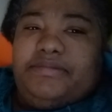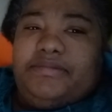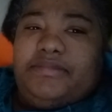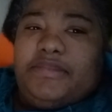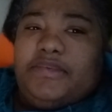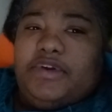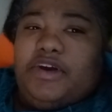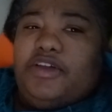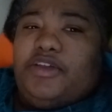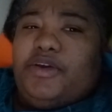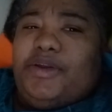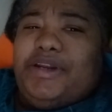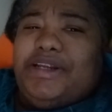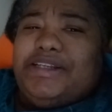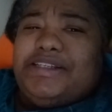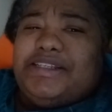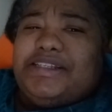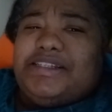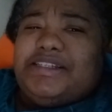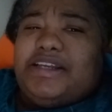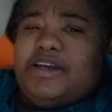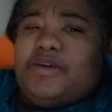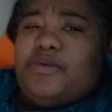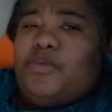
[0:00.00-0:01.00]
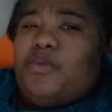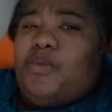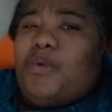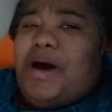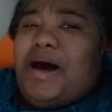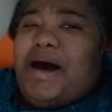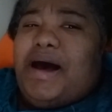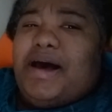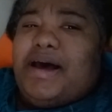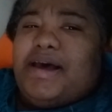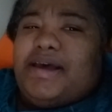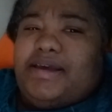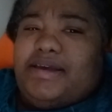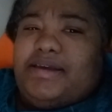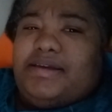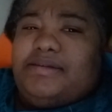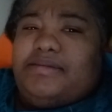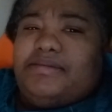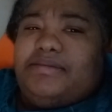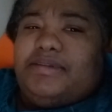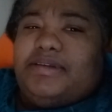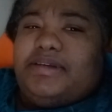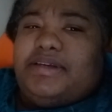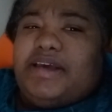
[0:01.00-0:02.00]
Although he doesn't say why
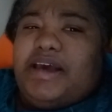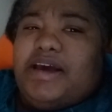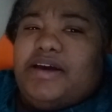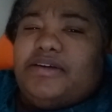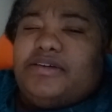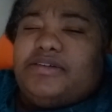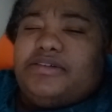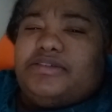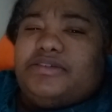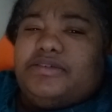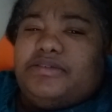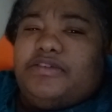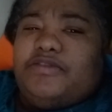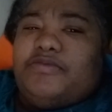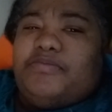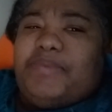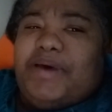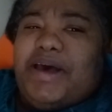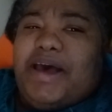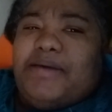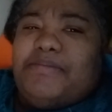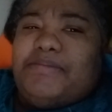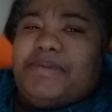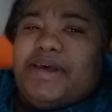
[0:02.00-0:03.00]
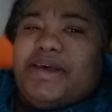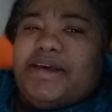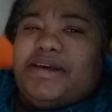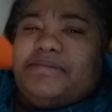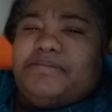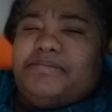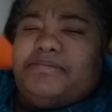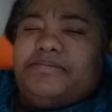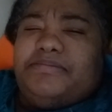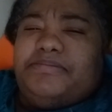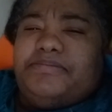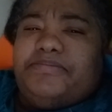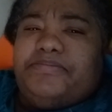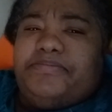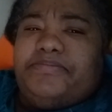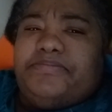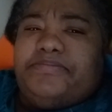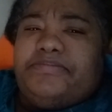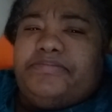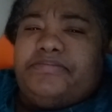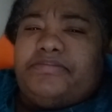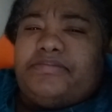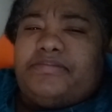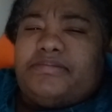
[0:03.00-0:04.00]
the character of Batman
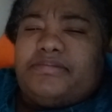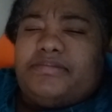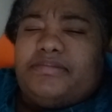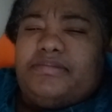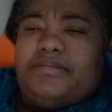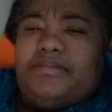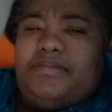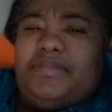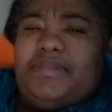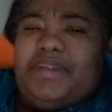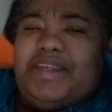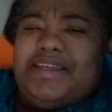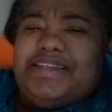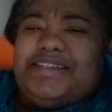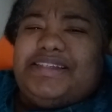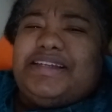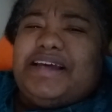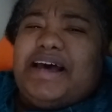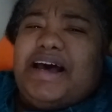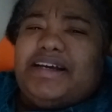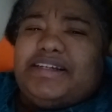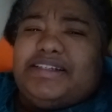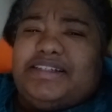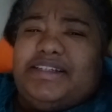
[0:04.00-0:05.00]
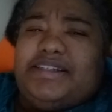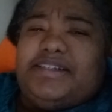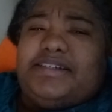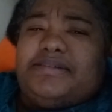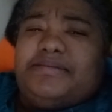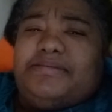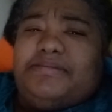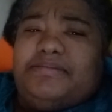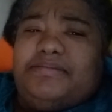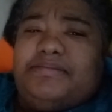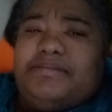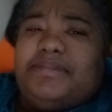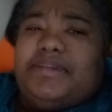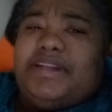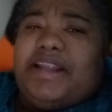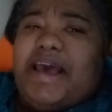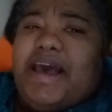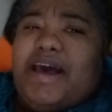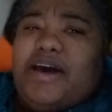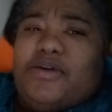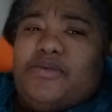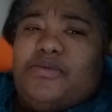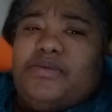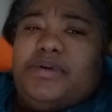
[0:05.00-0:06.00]
is toxic
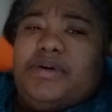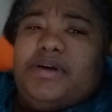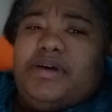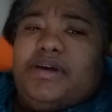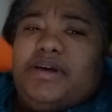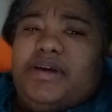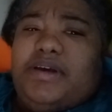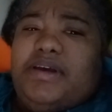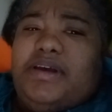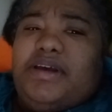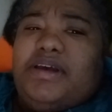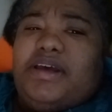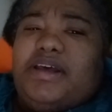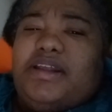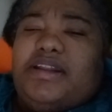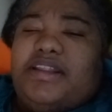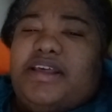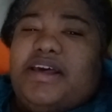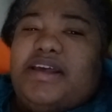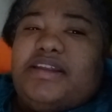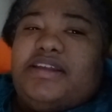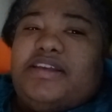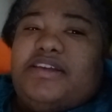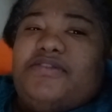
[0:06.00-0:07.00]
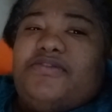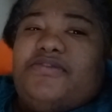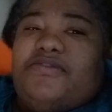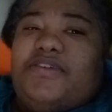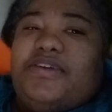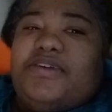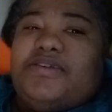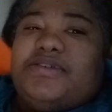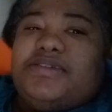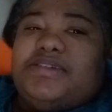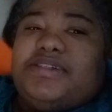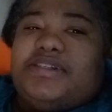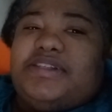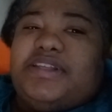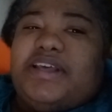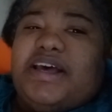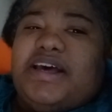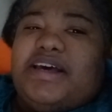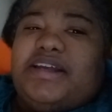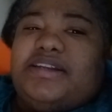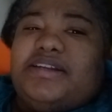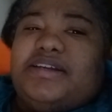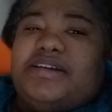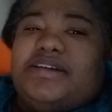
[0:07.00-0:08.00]
now, and that he feels
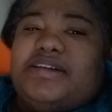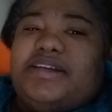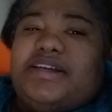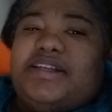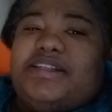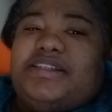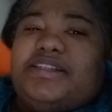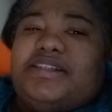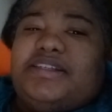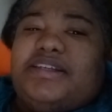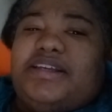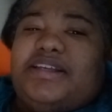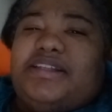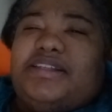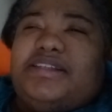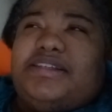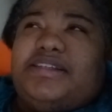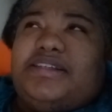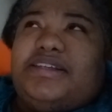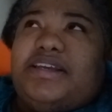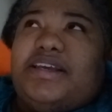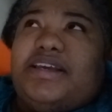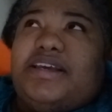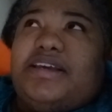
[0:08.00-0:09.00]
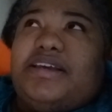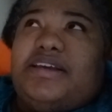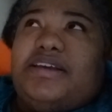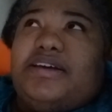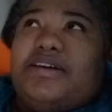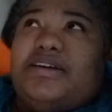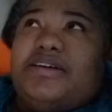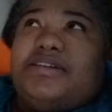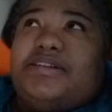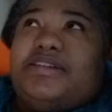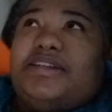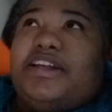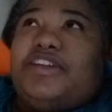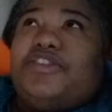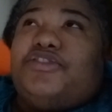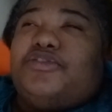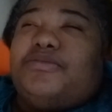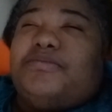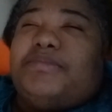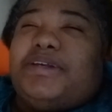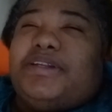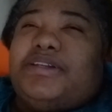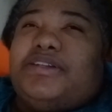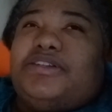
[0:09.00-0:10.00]
that it's a
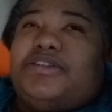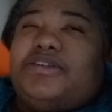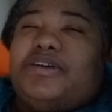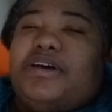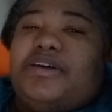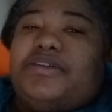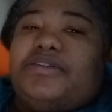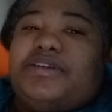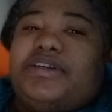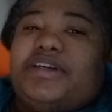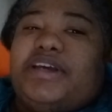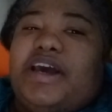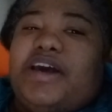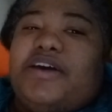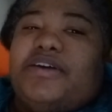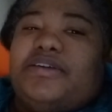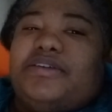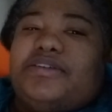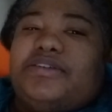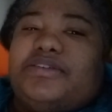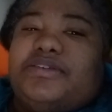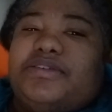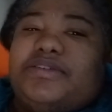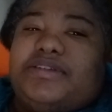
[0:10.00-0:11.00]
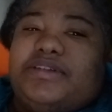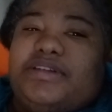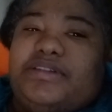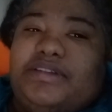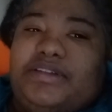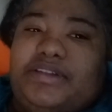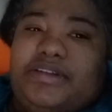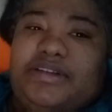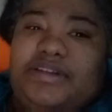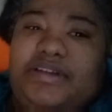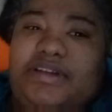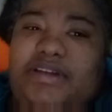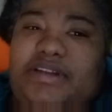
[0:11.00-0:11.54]
detriment to other characters in the